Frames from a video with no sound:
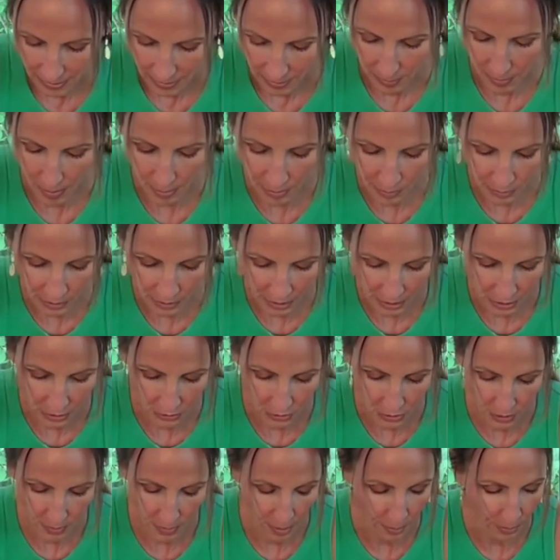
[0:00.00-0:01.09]
Remember what I
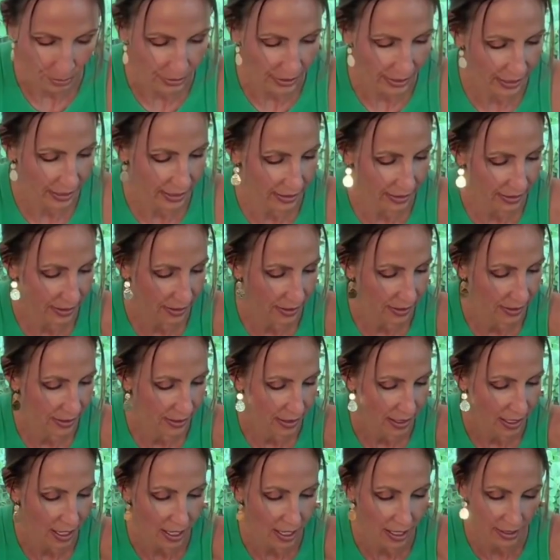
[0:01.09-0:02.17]
told you about plating?
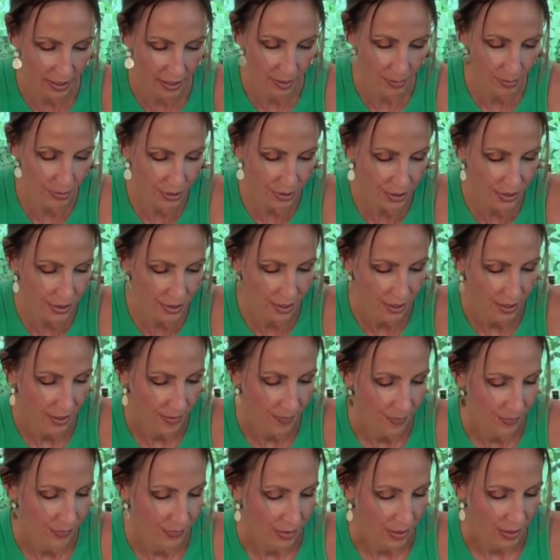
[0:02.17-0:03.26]
Odd numbers.
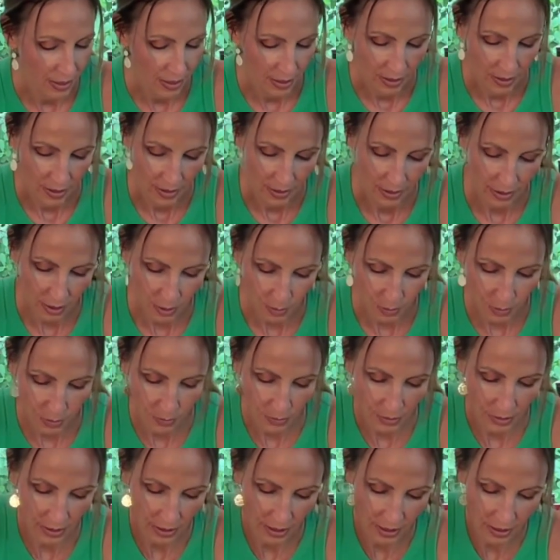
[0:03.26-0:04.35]
Let's put
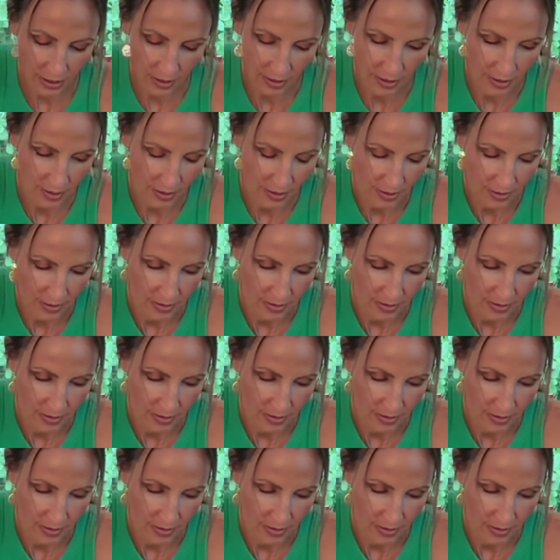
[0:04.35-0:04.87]
one here.